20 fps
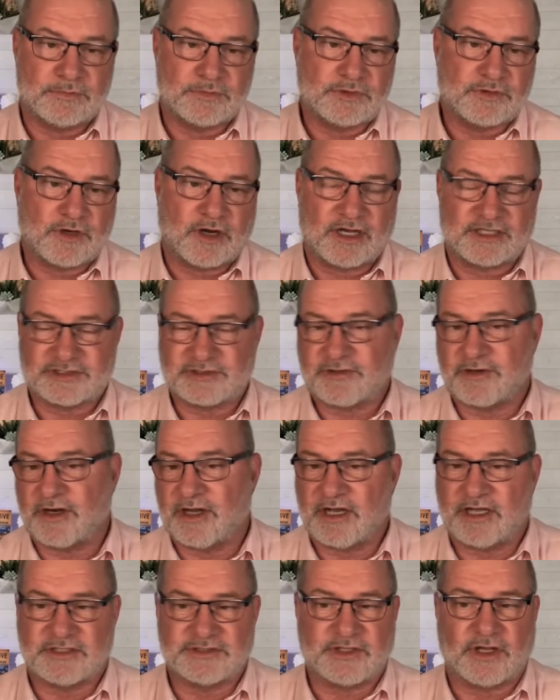cross
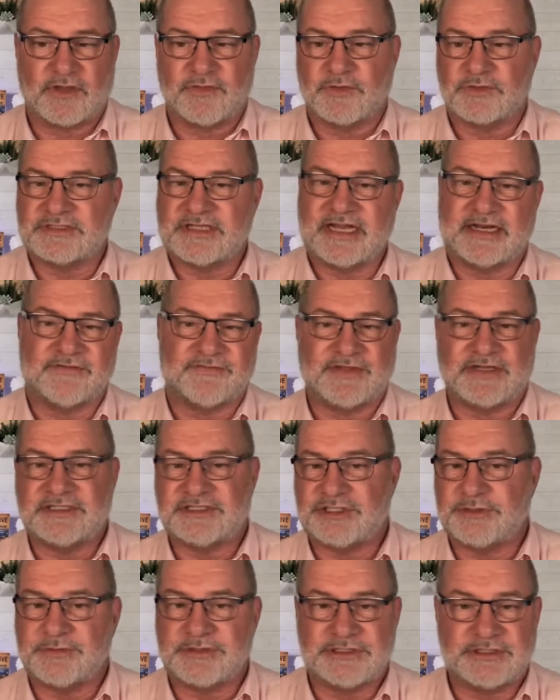crawls, all those kind of
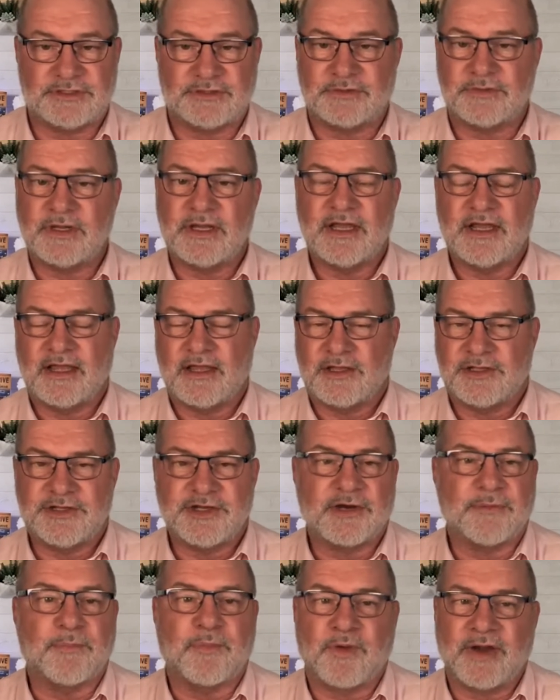things you would do,
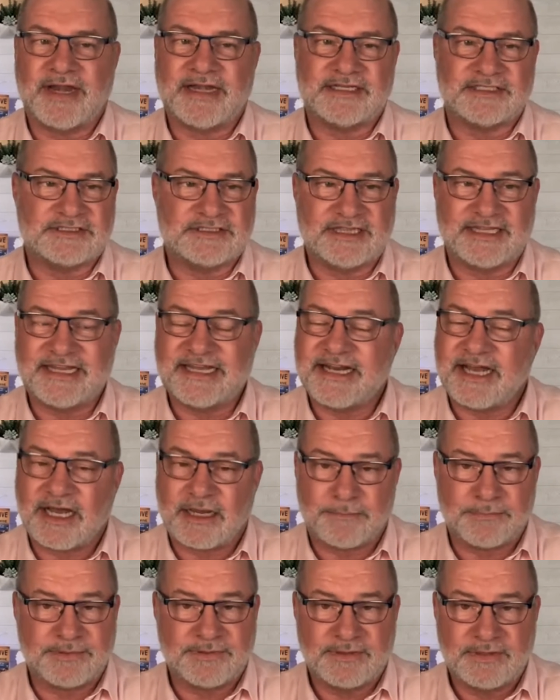your brain is lit
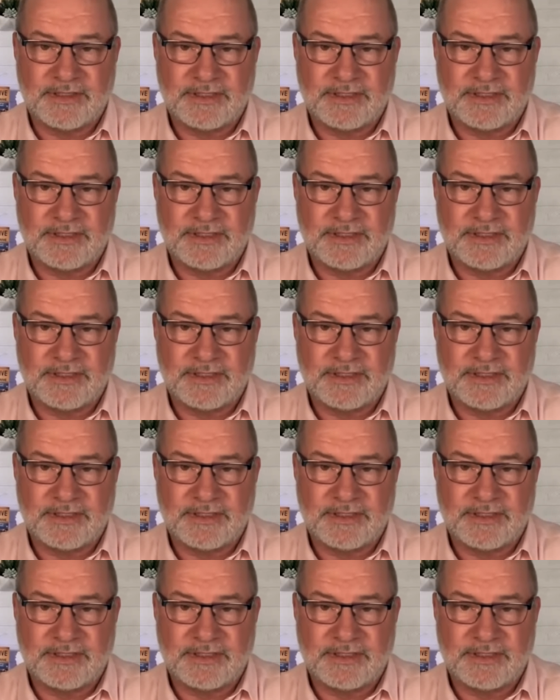up.